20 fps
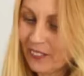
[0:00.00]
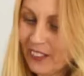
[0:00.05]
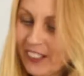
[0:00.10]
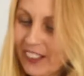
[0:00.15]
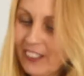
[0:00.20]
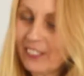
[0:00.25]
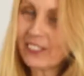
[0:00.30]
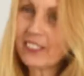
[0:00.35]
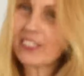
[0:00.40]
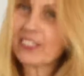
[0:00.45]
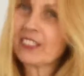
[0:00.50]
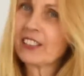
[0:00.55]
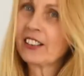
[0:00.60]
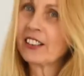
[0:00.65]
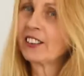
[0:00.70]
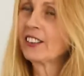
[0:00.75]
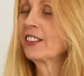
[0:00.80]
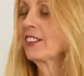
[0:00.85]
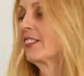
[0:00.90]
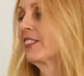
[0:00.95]
We have to
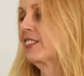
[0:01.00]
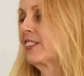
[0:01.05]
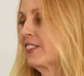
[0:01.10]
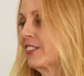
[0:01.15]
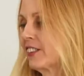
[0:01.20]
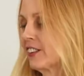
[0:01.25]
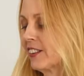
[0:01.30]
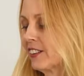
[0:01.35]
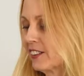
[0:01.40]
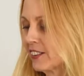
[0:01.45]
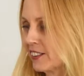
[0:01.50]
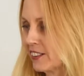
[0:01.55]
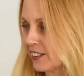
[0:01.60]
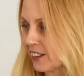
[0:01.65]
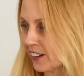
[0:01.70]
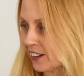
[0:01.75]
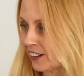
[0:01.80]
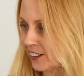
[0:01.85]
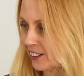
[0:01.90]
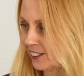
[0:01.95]
take the stones
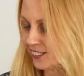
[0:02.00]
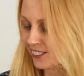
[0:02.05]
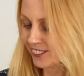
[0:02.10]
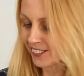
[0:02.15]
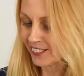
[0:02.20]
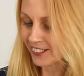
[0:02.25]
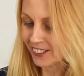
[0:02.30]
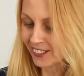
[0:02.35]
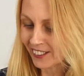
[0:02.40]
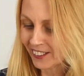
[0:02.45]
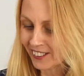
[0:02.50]
out.